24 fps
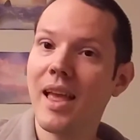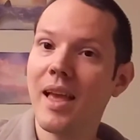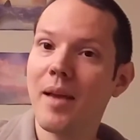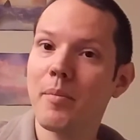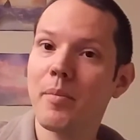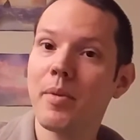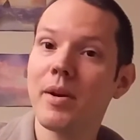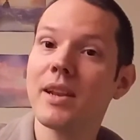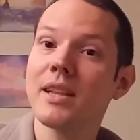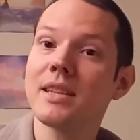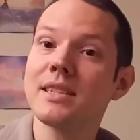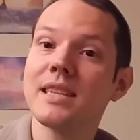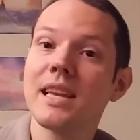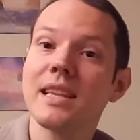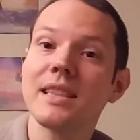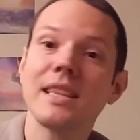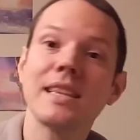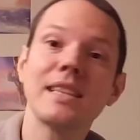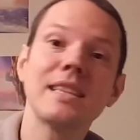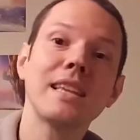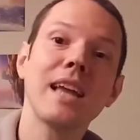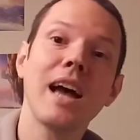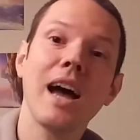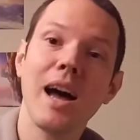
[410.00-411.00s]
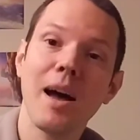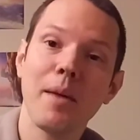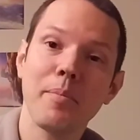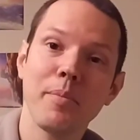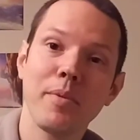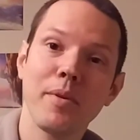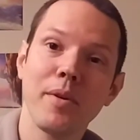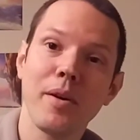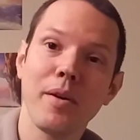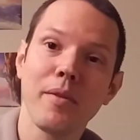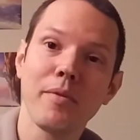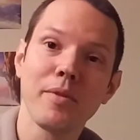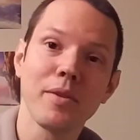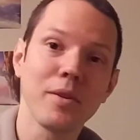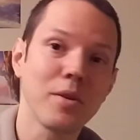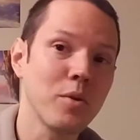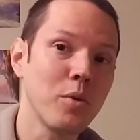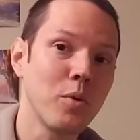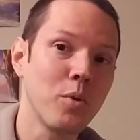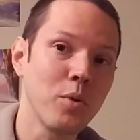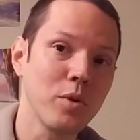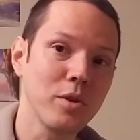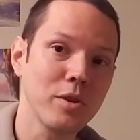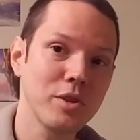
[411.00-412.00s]
but it's at the top of the
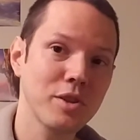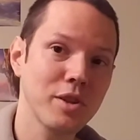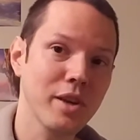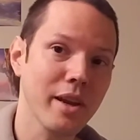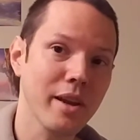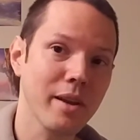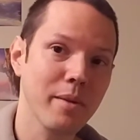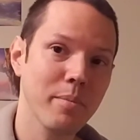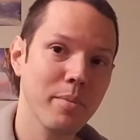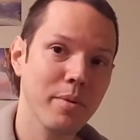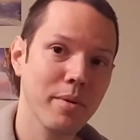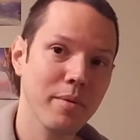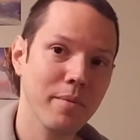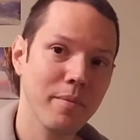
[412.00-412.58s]
chord shape.